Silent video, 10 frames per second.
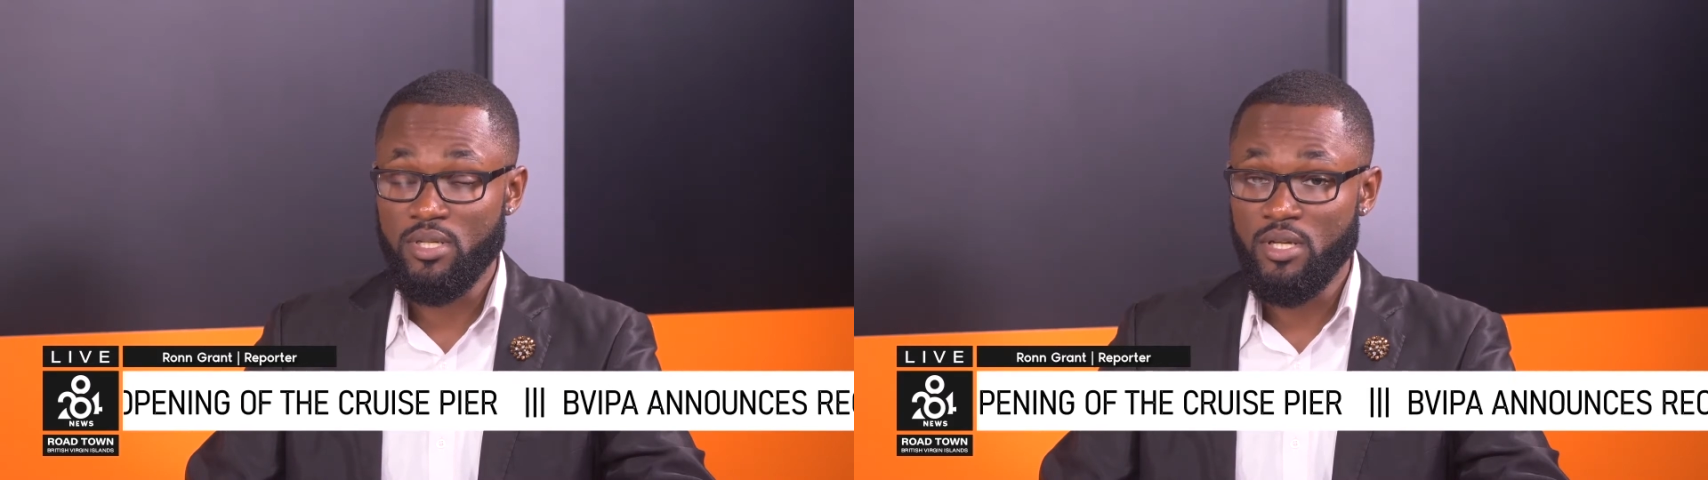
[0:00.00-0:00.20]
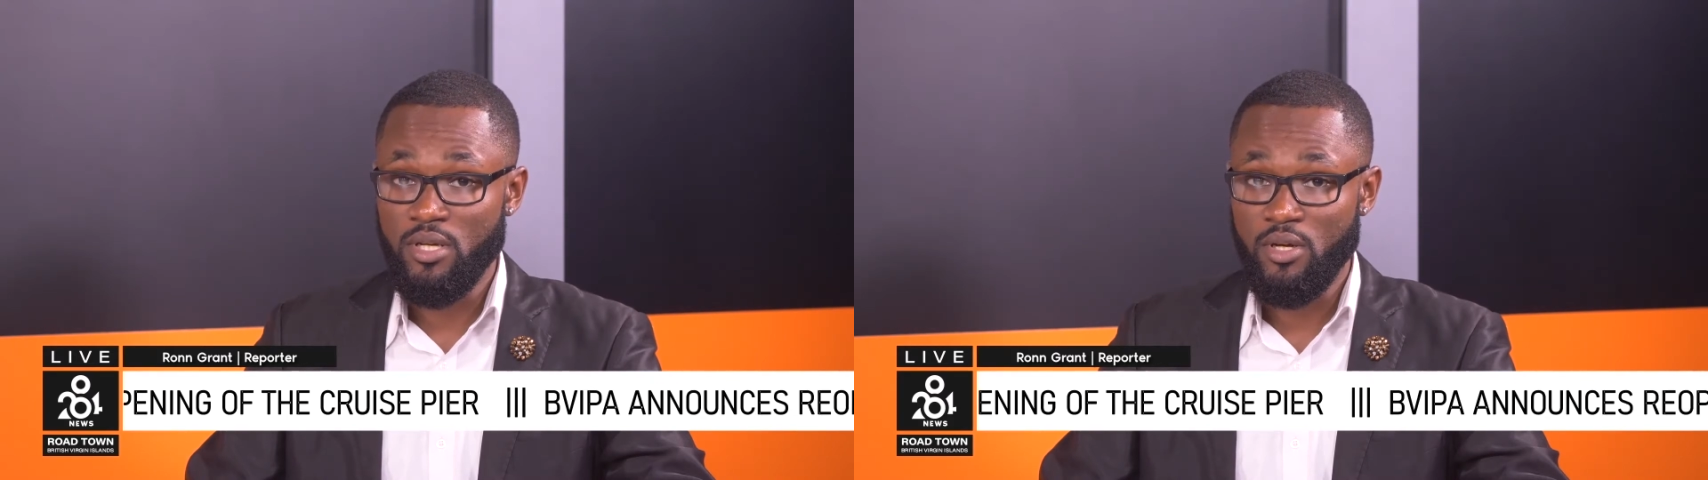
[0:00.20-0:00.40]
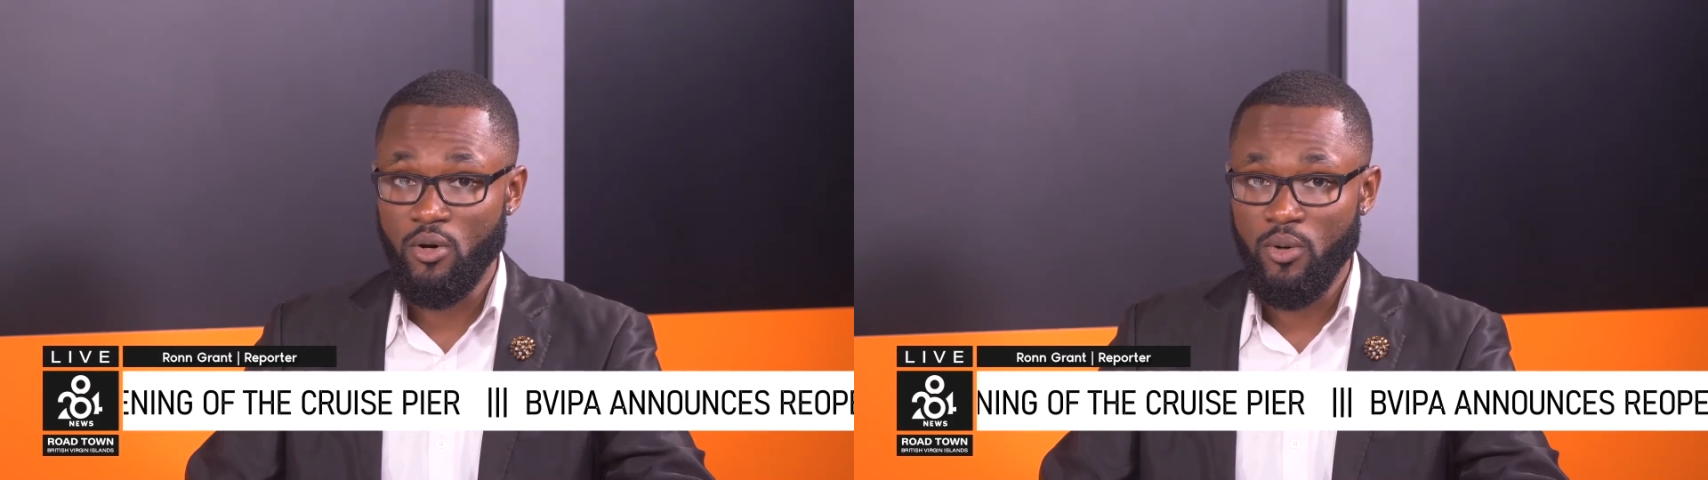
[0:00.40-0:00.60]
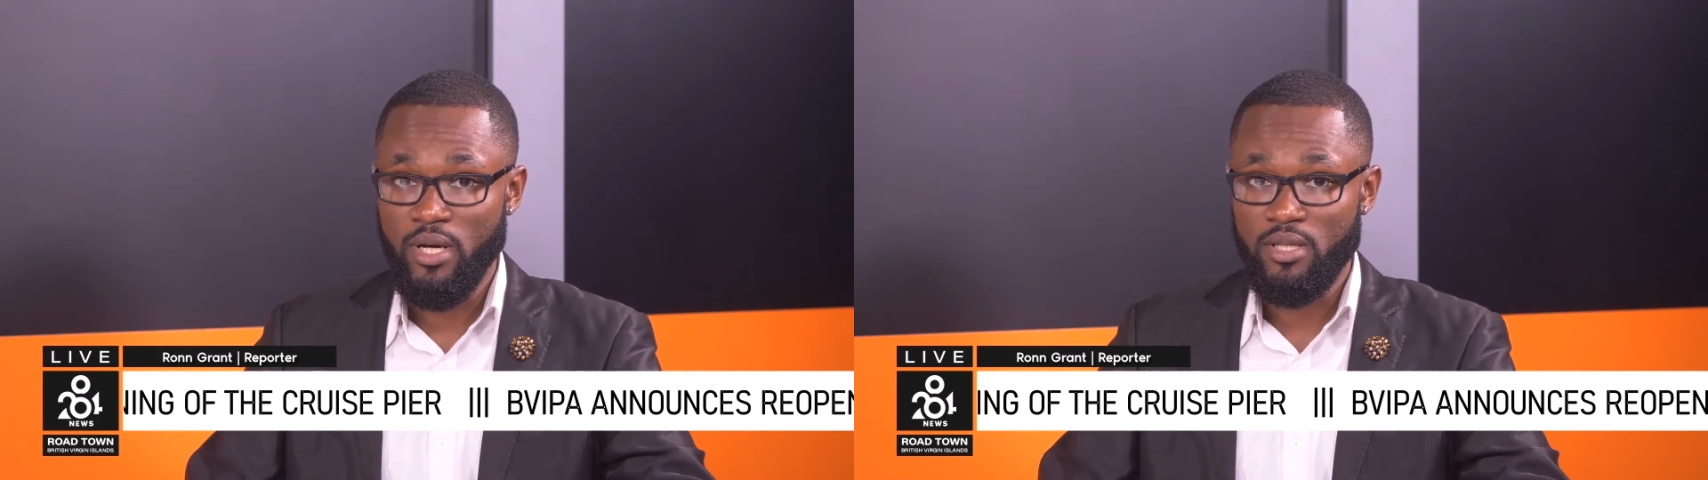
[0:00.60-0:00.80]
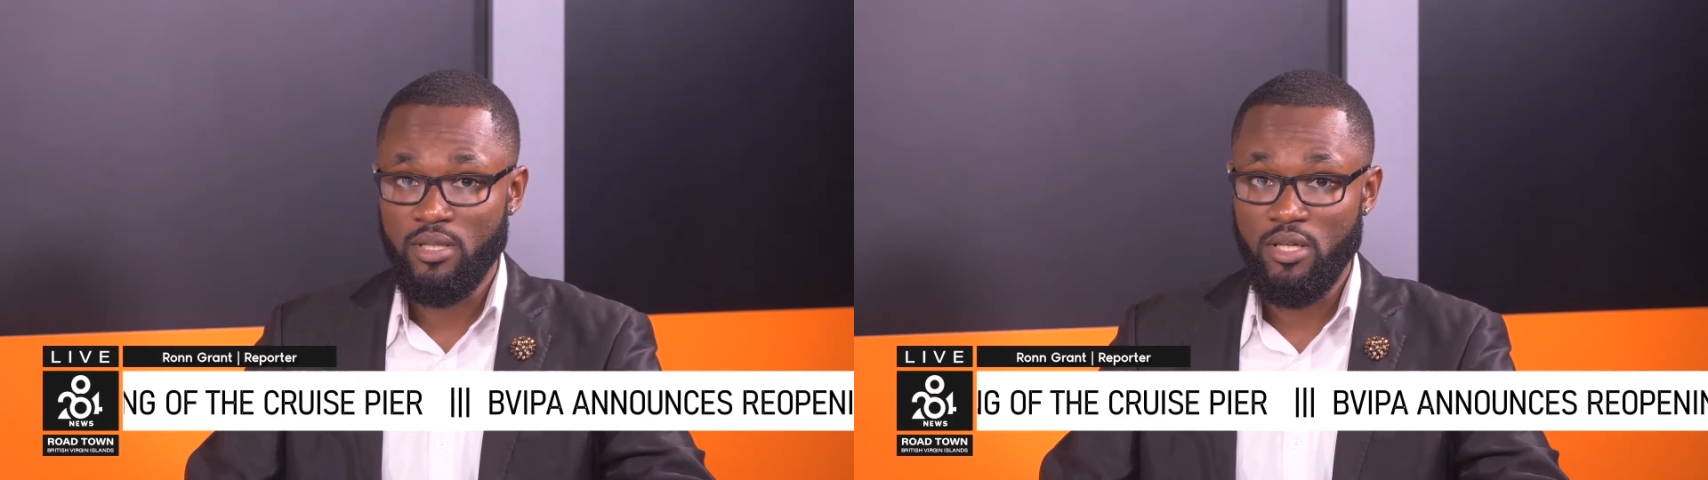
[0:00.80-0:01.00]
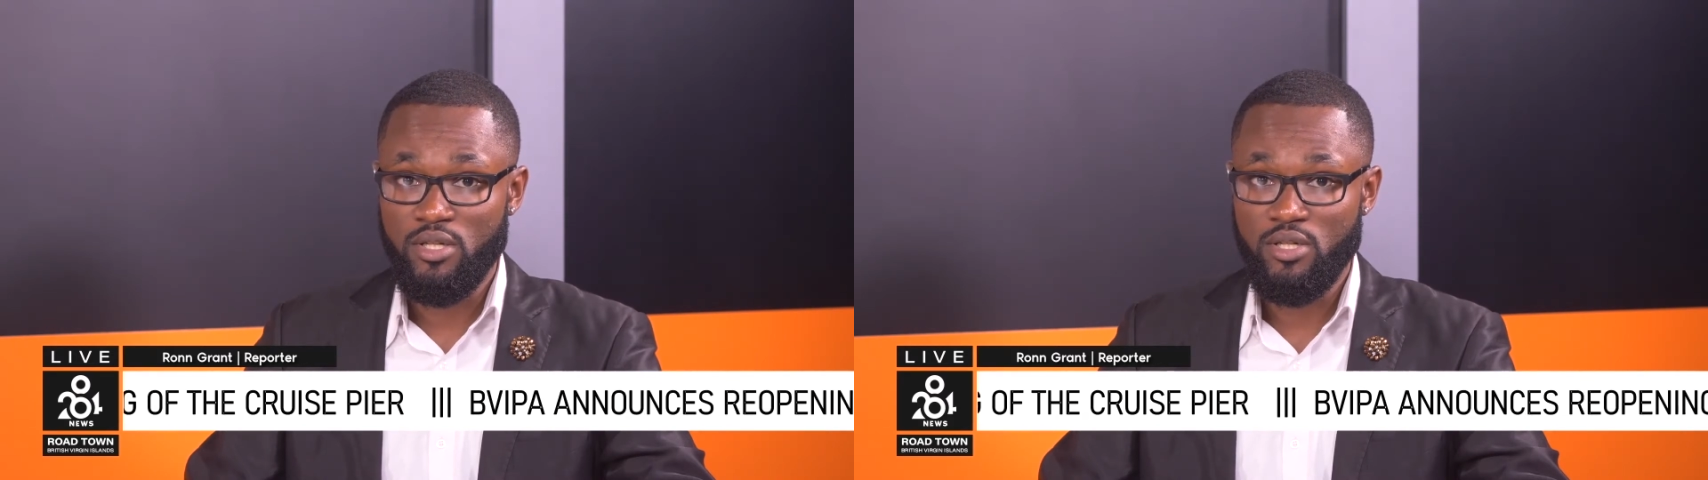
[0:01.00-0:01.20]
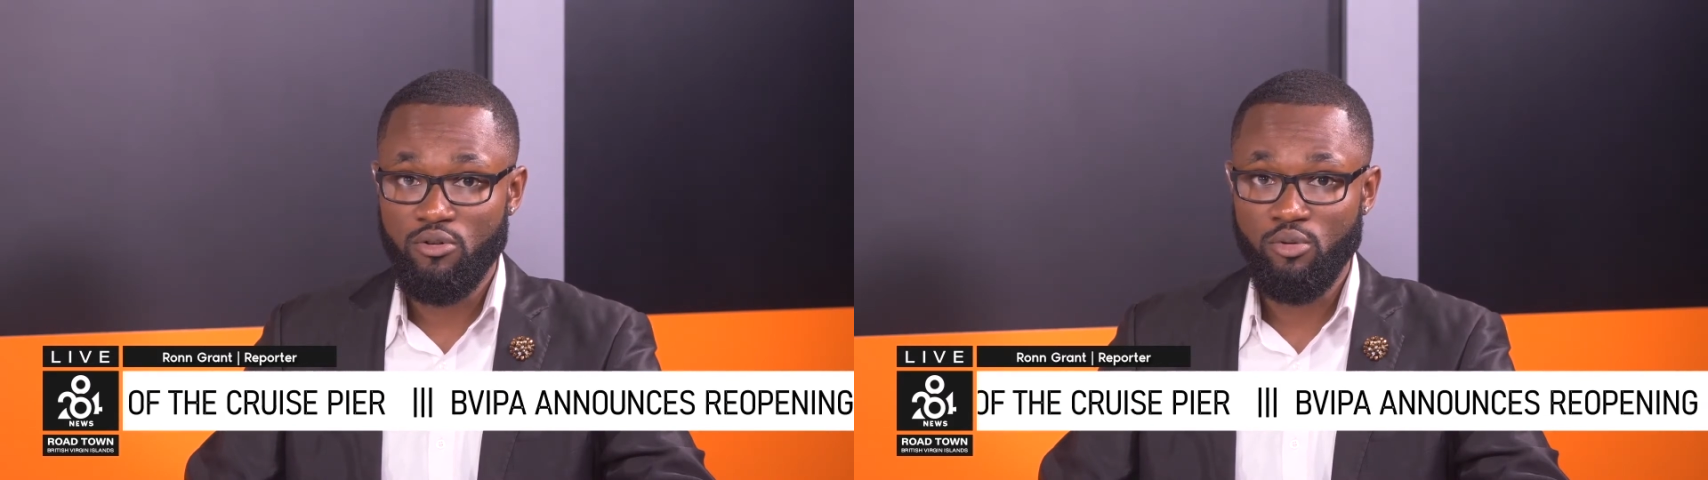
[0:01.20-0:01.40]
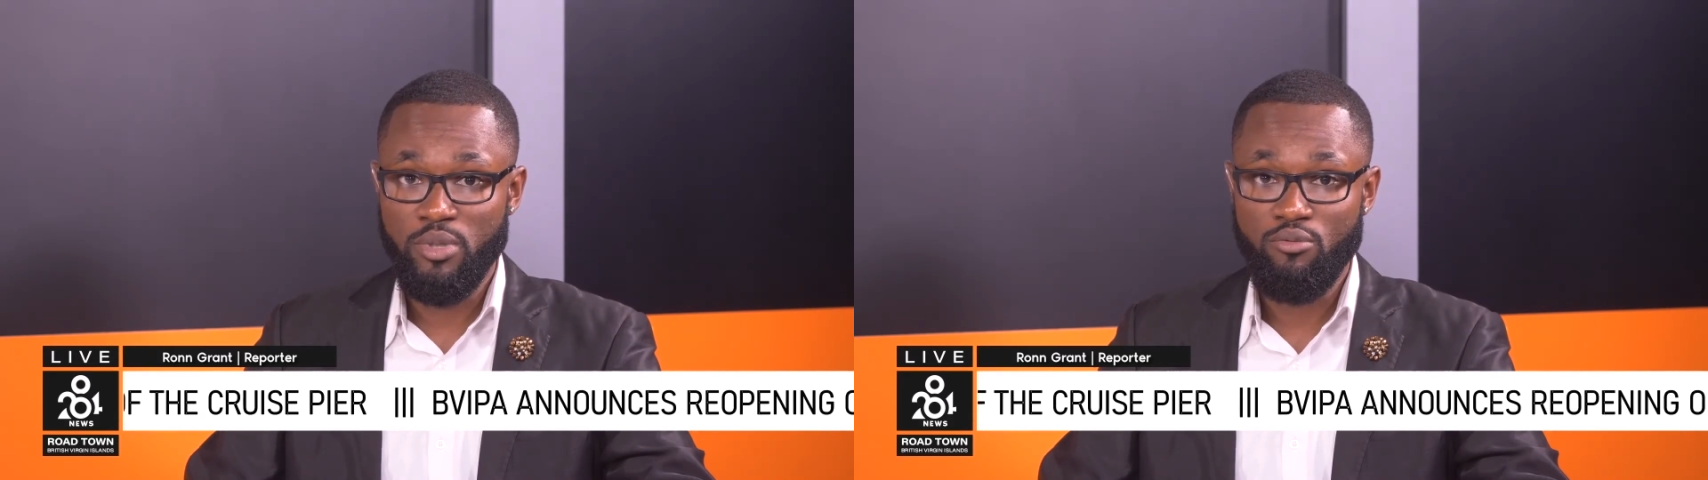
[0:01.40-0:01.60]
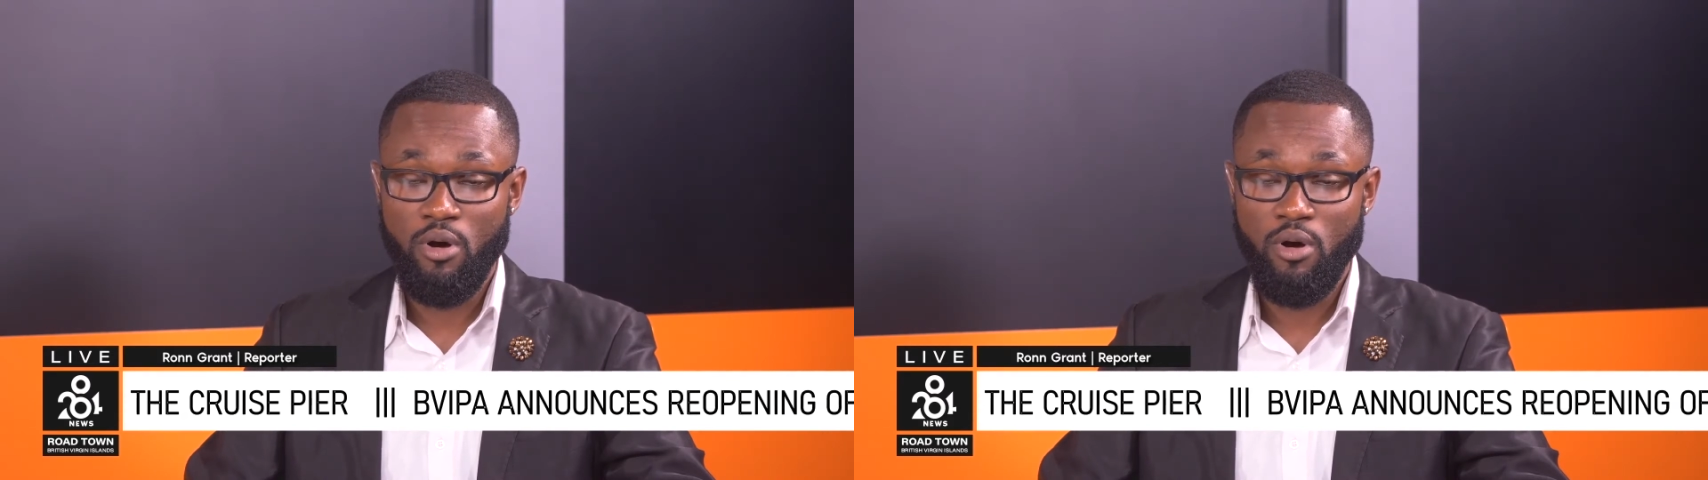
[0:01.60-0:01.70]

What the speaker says: CEO at the Cyril B.